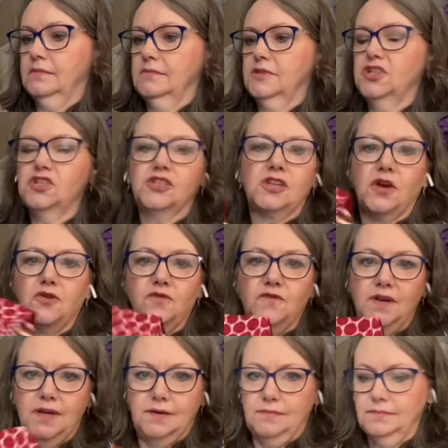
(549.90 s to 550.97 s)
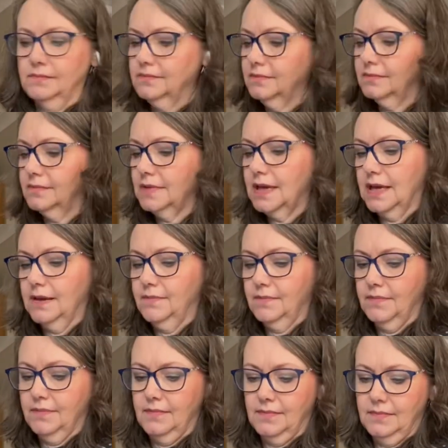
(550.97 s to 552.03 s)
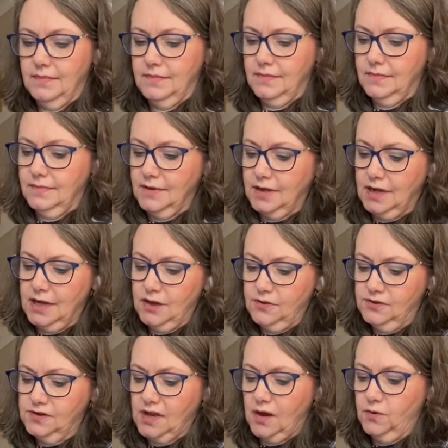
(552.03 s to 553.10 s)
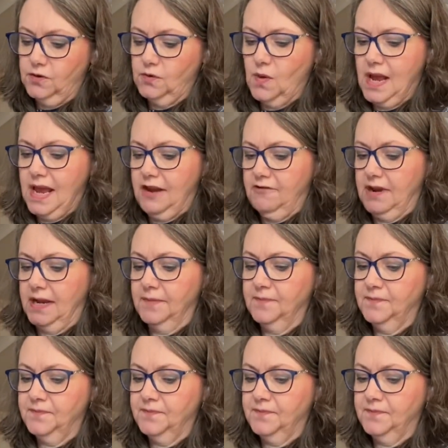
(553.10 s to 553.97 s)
just over the clothes that I was wearing,